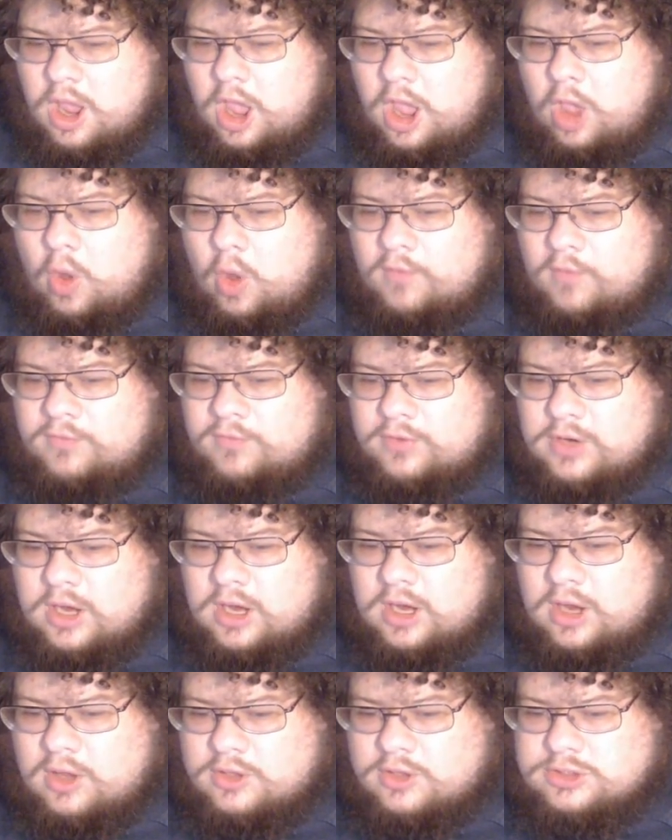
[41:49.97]
Oh, I
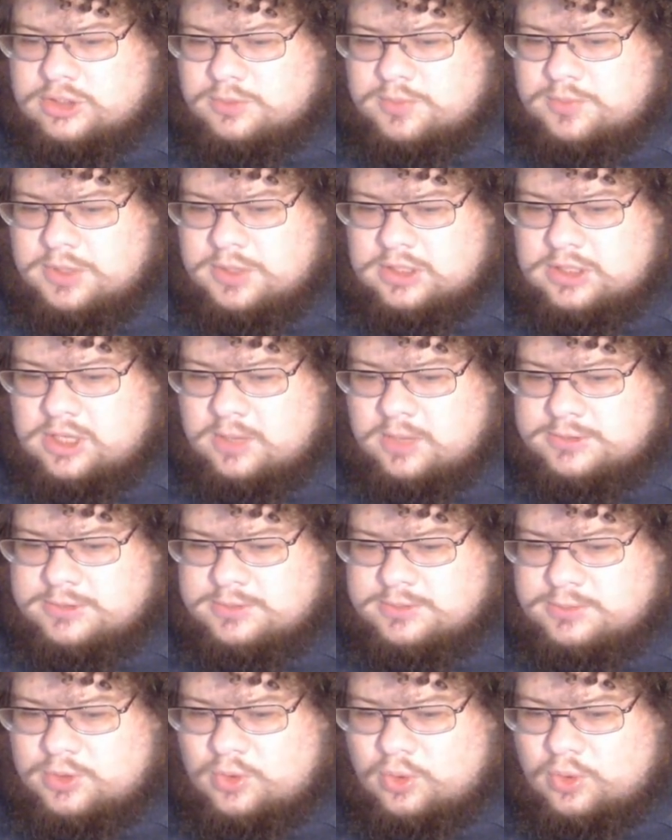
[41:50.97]
forgot I also picked up
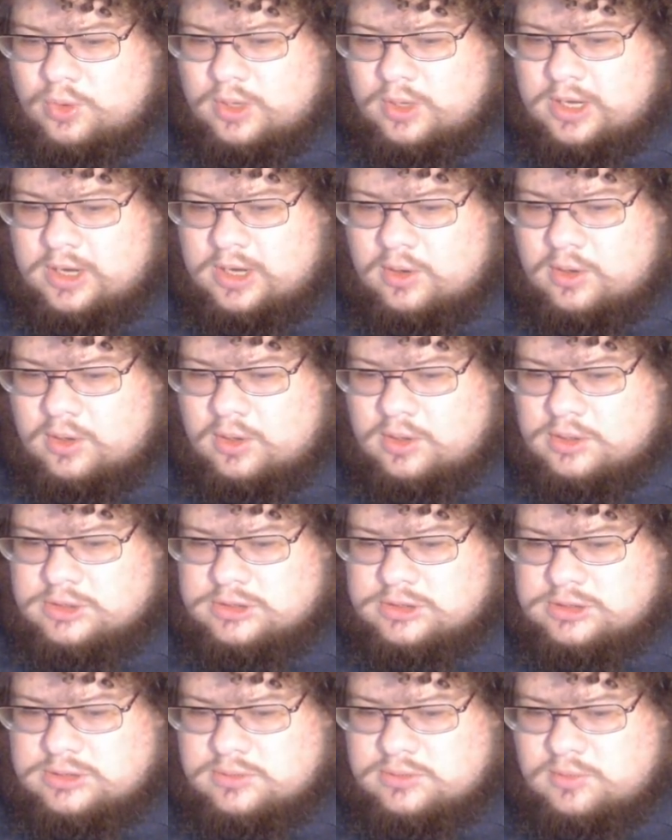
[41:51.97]
some cool
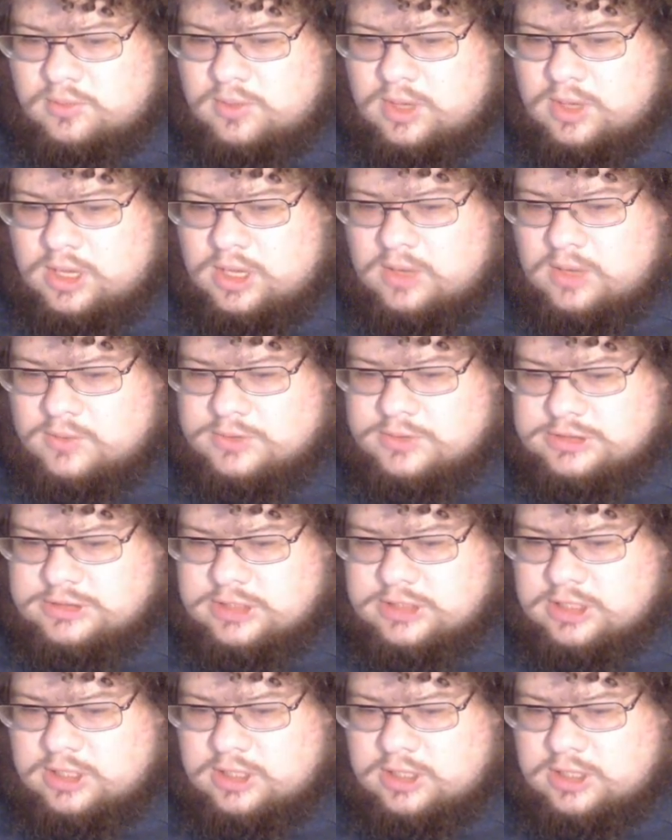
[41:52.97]
errors while I was at